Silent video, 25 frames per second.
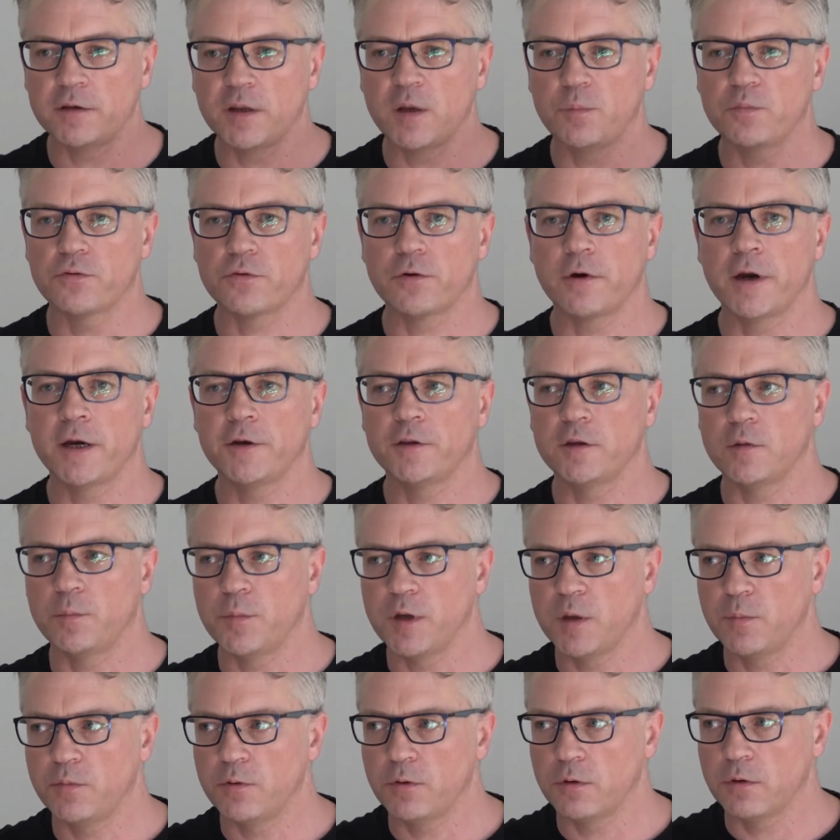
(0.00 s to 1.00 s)
and the
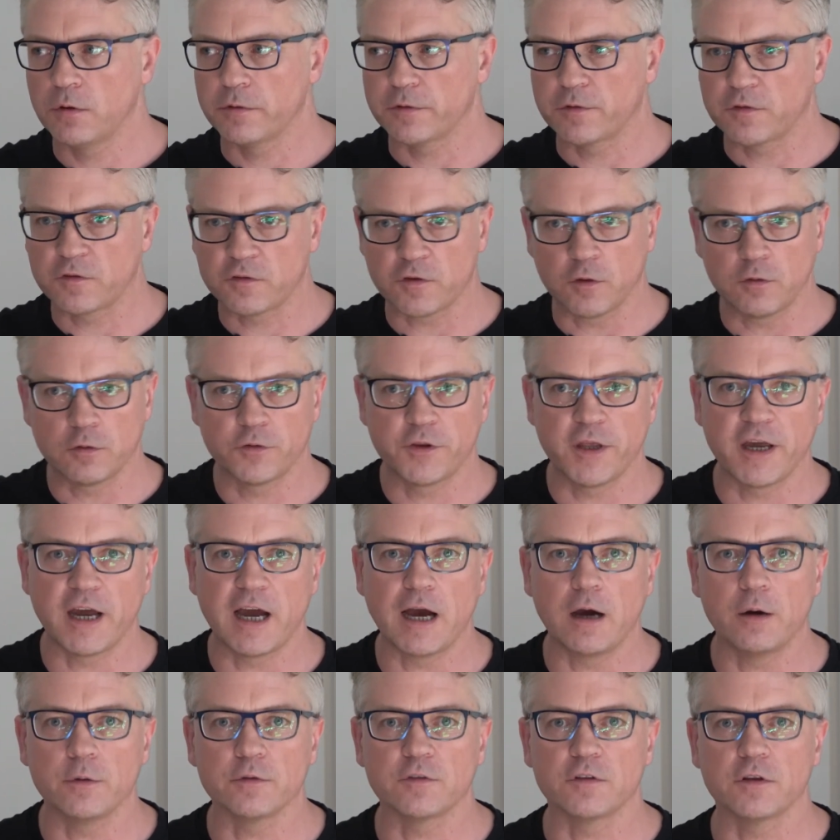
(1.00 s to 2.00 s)
people sold their
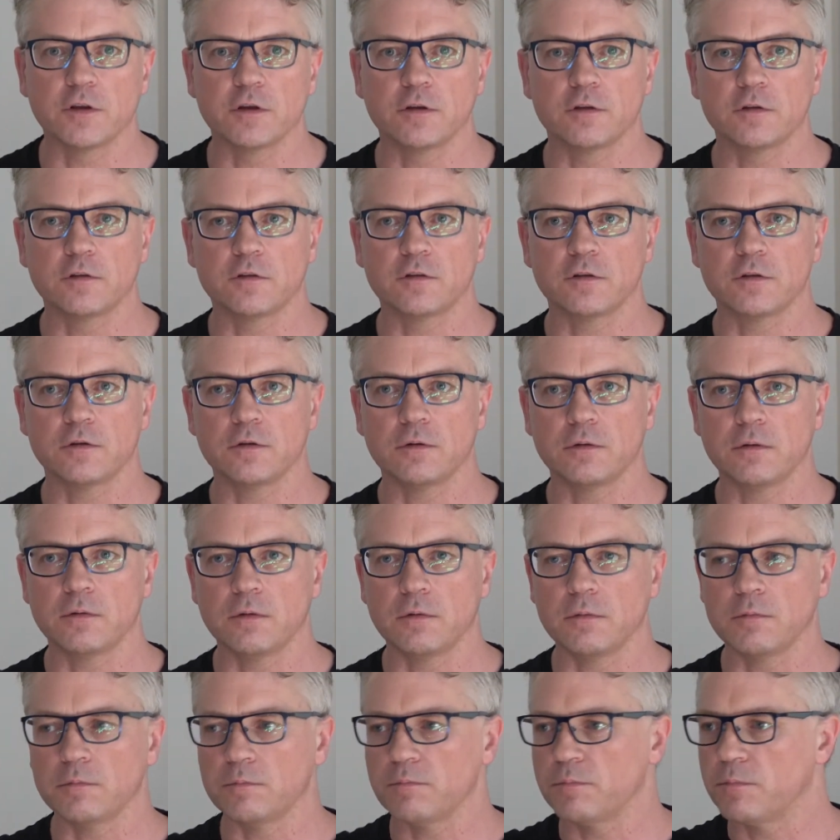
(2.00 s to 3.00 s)
houses
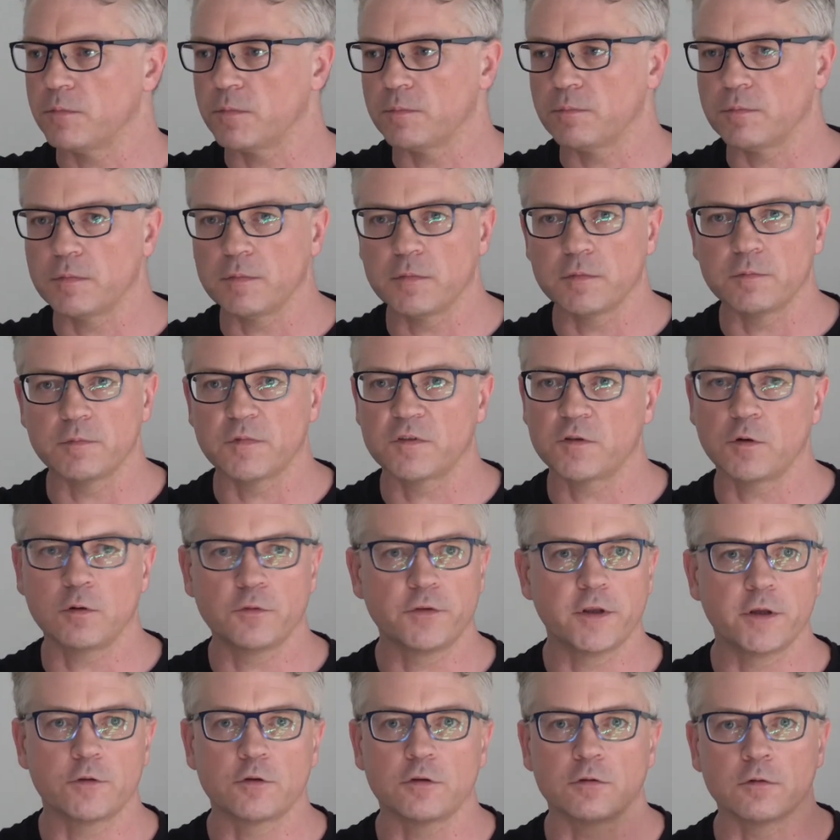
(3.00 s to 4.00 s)
and
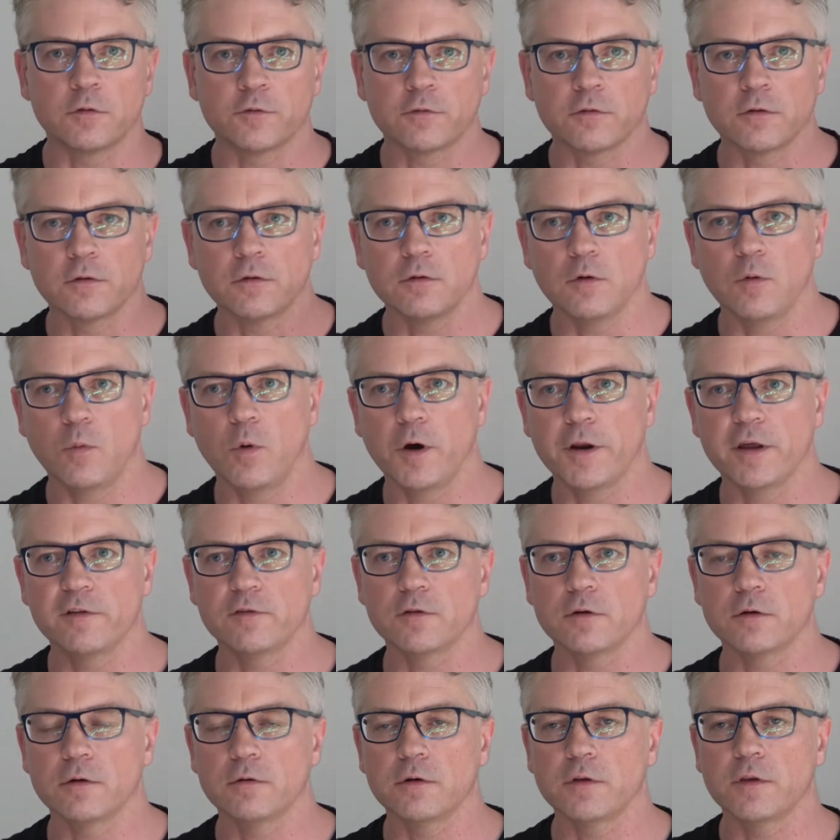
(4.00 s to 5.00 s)
sold their children or
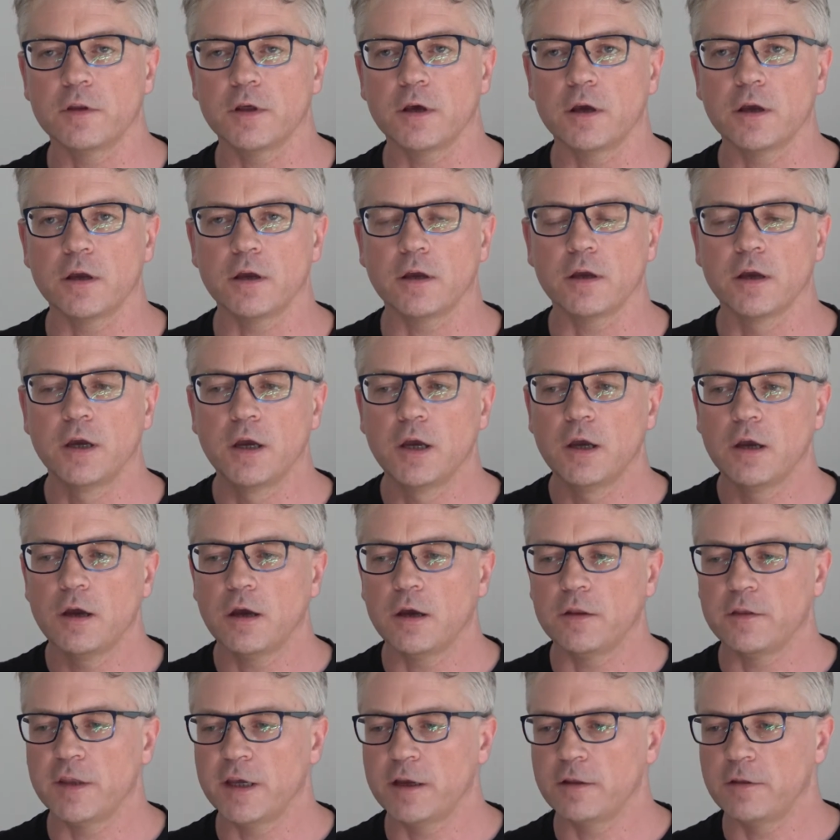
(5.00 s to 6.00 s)
whatever, and they
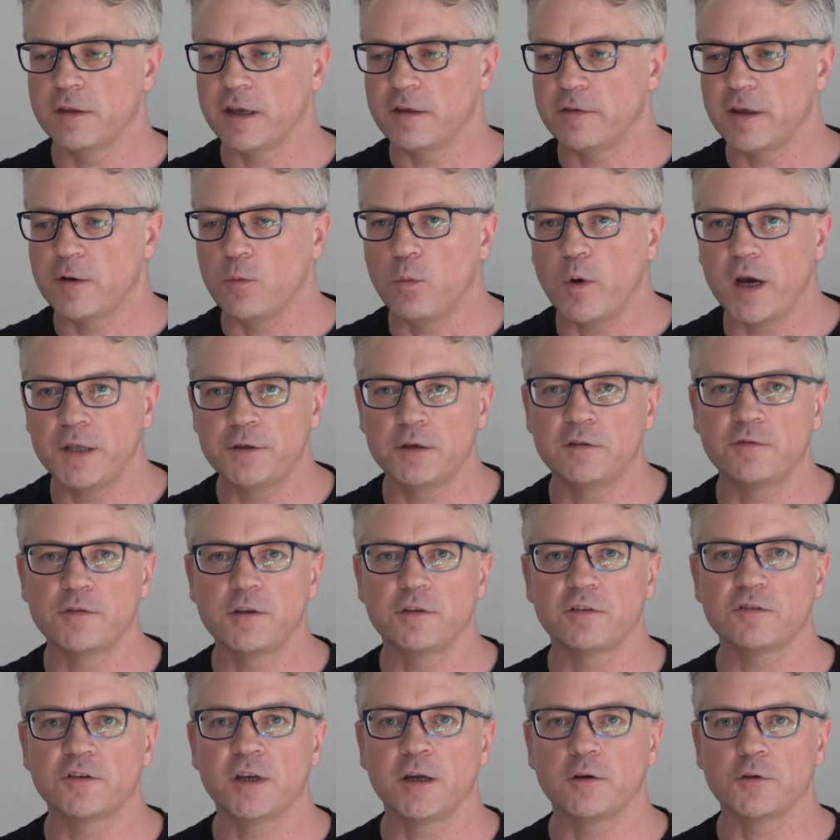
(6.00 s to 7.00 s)
waited for
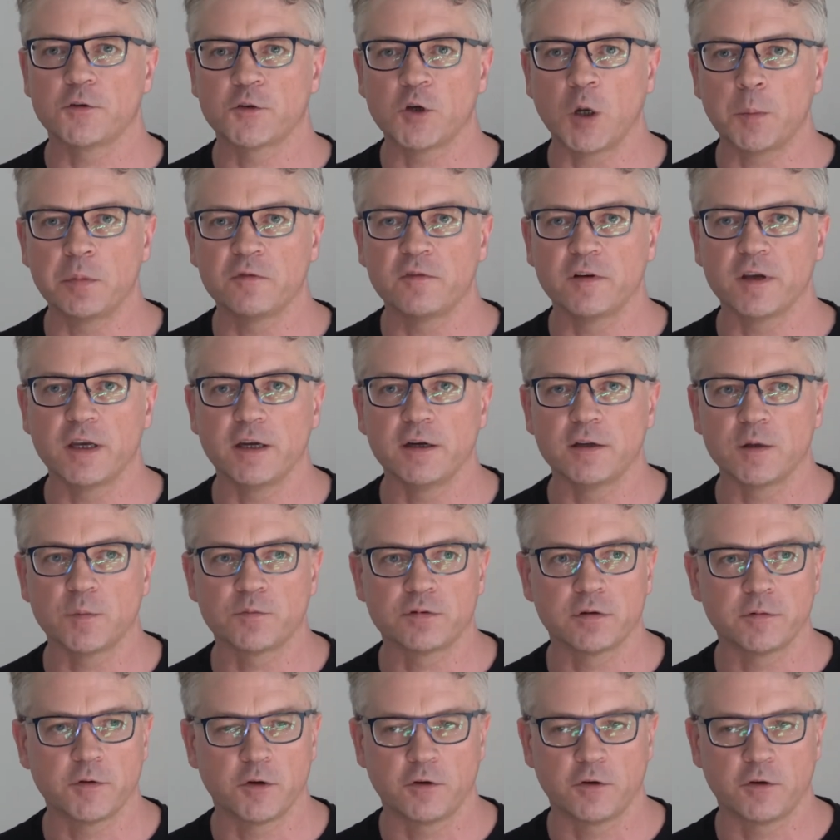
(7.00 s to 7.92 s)
this day on top of a hill.